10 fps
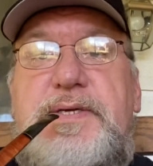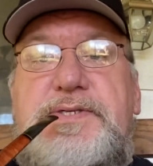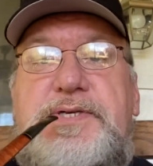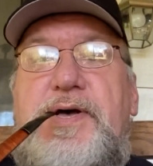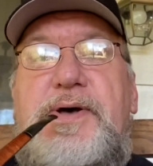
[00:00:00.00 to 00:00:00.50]

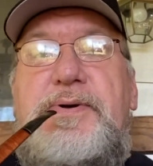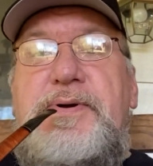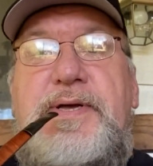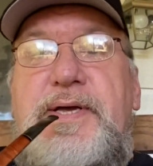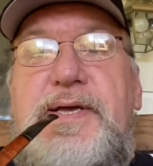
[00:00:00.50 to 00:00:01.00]
So
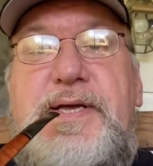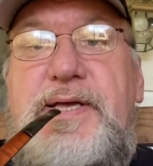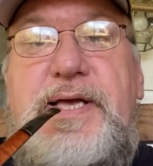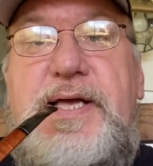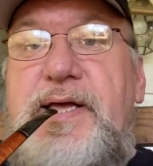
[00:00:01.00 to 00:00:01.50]

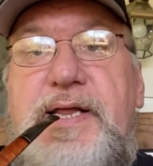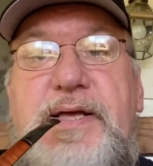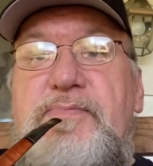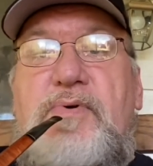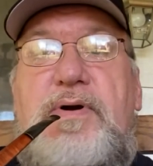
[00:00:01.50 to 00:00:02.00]

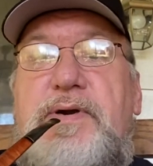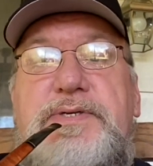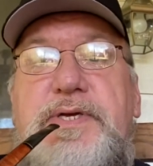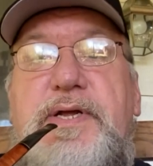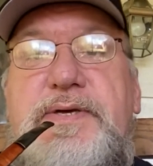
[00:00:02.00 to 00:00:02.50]
it
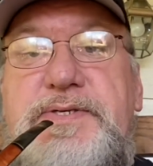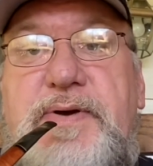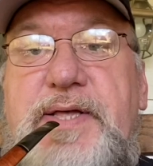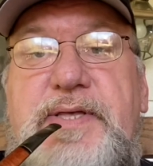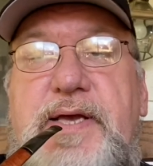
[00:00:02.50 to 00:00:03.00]
works, So
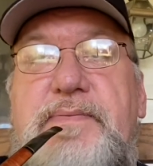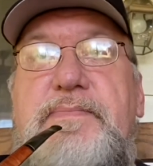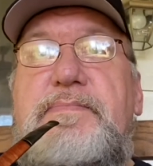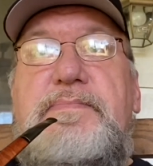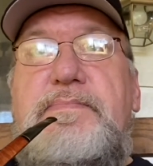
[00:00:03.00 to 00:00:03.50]
I think
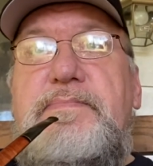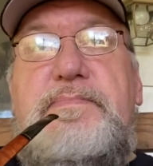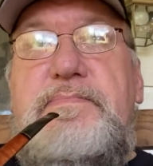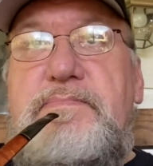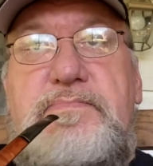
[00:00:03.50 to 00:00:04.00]

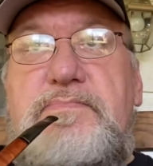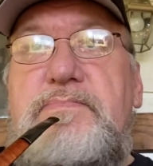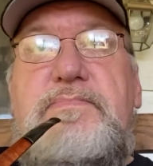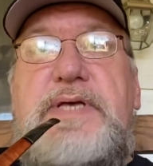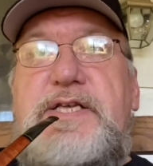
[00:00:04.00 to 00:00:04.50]

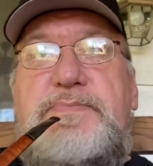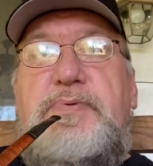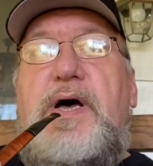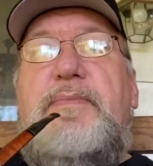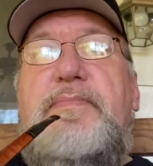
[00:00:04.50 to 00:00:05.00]
that's
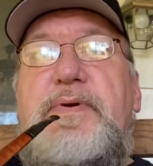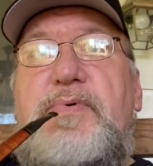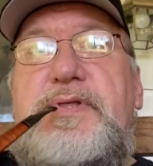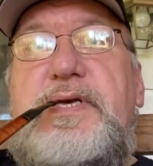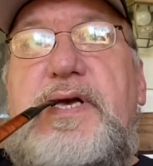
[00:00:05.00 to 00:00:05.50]
probably
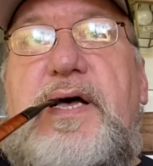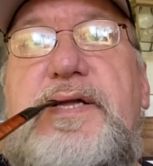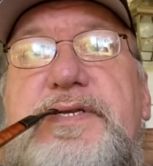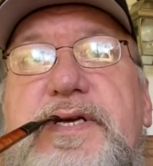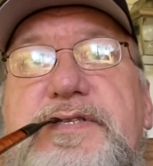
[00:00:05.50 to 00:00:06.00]
what the
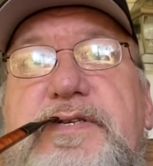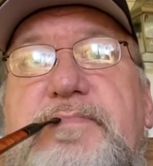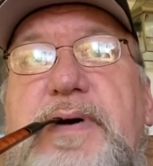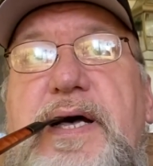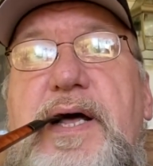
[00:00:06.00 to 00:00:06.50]
contents
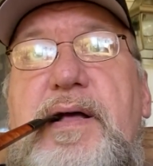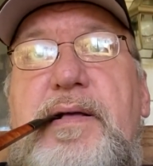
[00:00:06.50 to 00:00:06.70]
of my